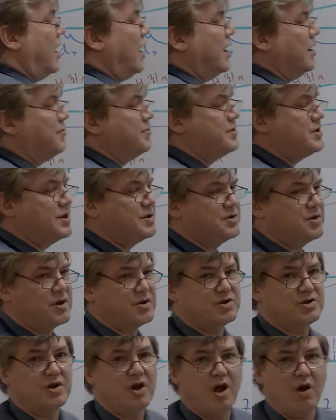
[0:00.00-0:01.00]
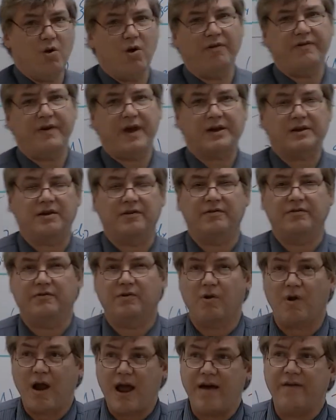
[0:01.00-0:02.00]
since there's no effect of
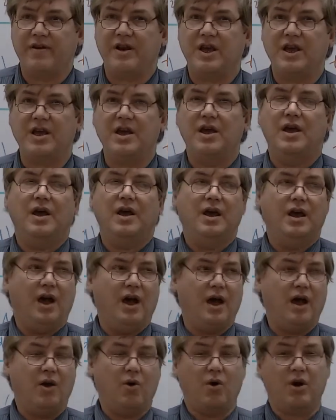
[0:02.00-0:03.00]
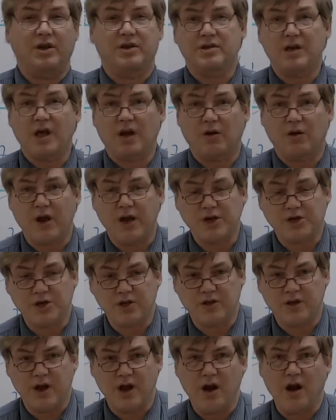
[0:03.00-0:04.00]
gravity or acceleration
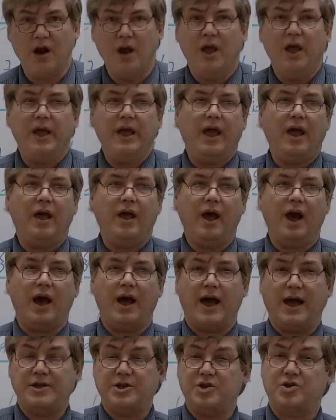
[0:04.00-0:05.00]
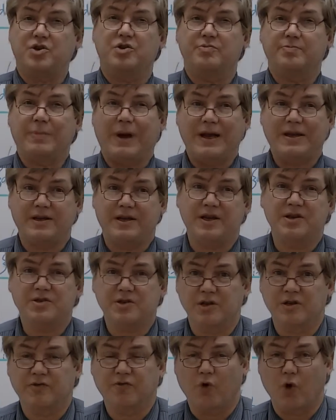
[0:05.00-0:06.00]
there, I just use my
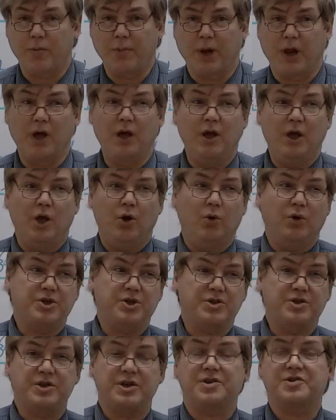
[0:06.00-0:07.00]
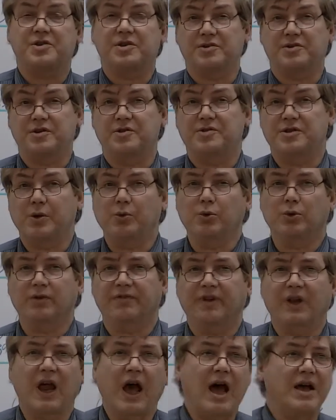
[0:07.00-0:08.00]
distance formula, which is distance is equal to
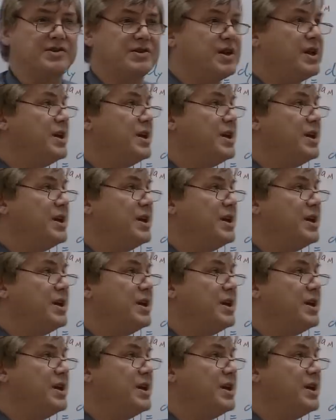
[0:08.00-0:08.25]
velocity